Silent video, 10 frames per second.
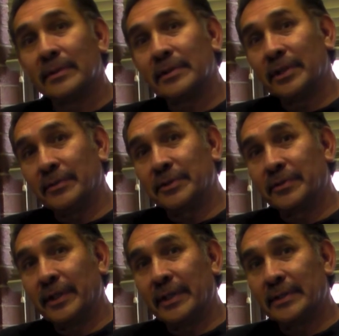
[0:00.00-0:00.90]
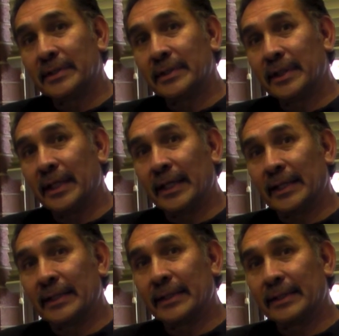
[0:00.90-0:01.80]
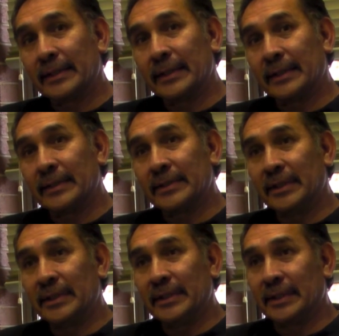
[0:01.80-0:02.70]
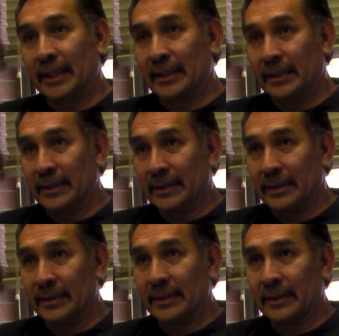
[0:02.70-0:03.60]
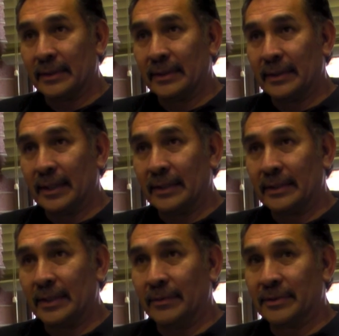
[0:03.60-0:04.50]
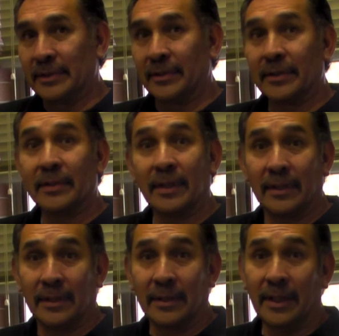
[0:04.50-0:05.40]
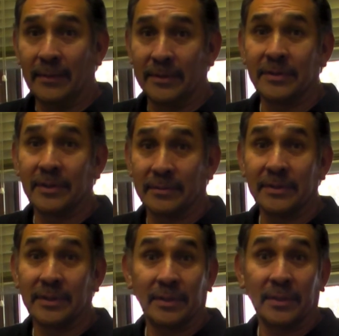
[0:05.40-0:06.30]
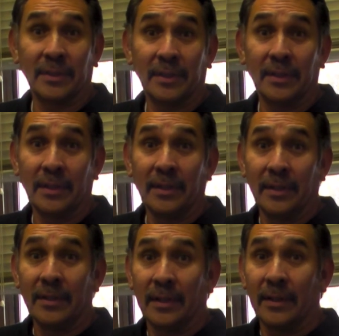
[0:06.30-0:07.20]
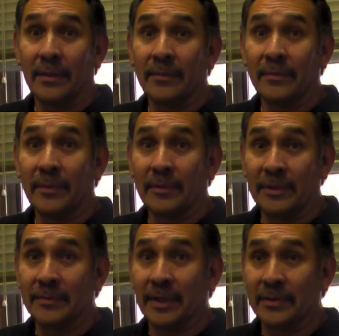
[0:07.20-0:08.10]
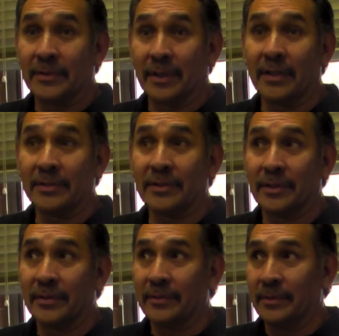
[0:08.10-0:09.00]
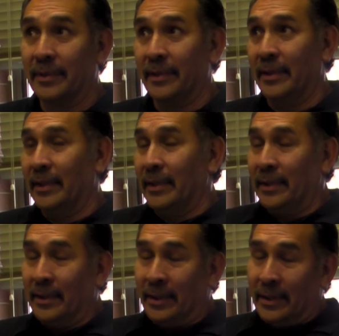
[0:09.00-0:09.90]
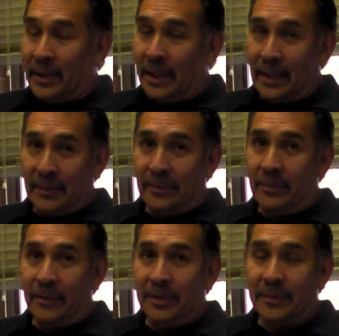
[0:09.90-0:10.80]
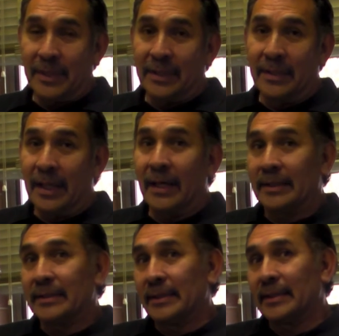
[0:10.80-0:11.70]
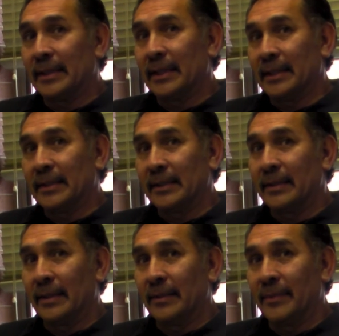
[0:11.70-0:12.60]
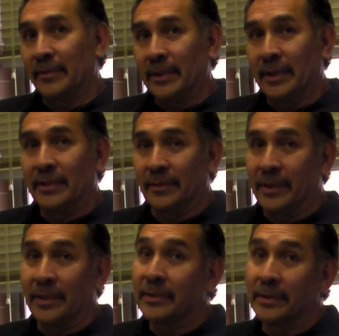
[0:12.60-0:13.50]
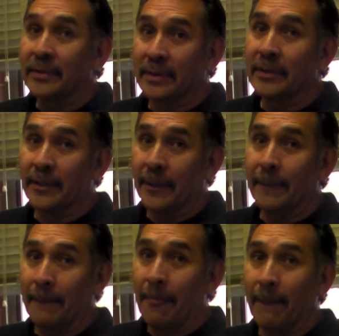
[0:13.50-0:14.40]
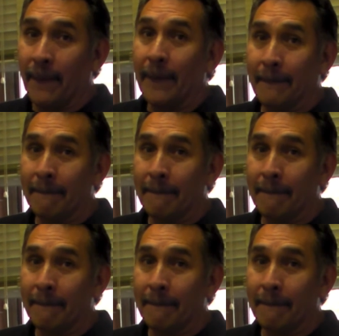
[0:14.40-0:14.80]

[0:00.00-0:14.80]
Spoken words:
she was treated, and she decided that she would still keep the circumcision in respect to her culture, and we respected that, and but we did treat her. Okay.